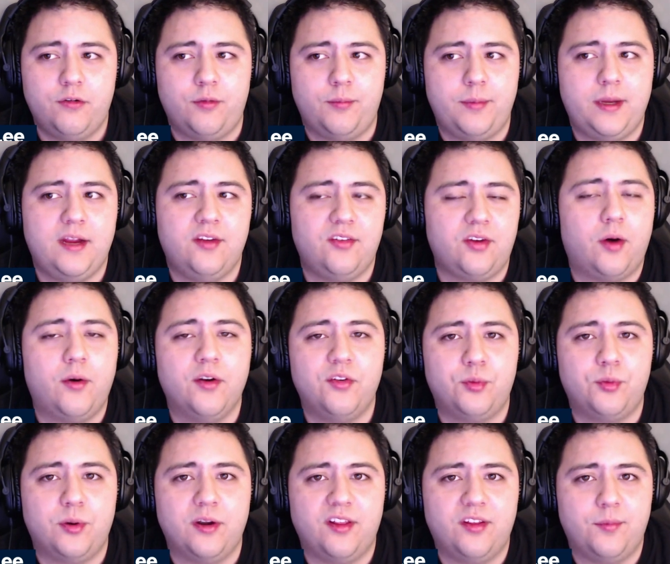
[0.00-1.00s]
for me is always
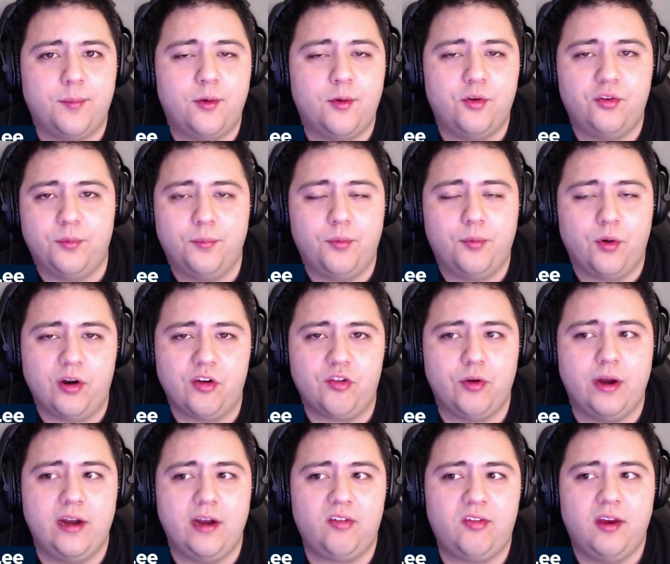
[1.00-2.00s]
one of the most important
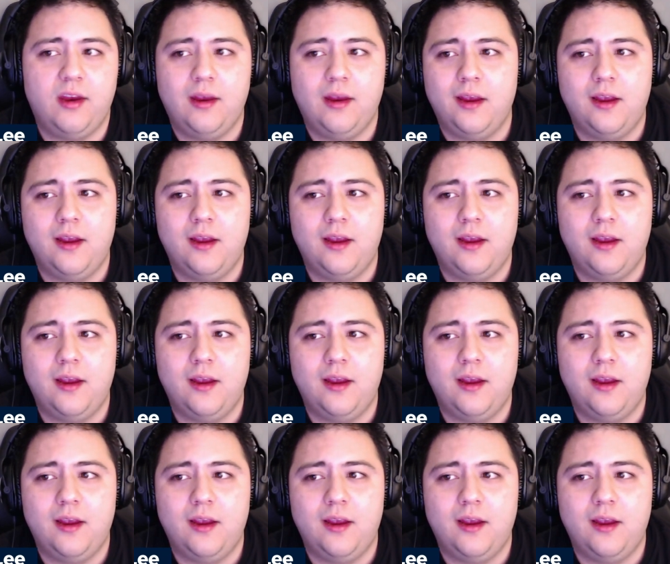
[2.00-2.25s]
traits.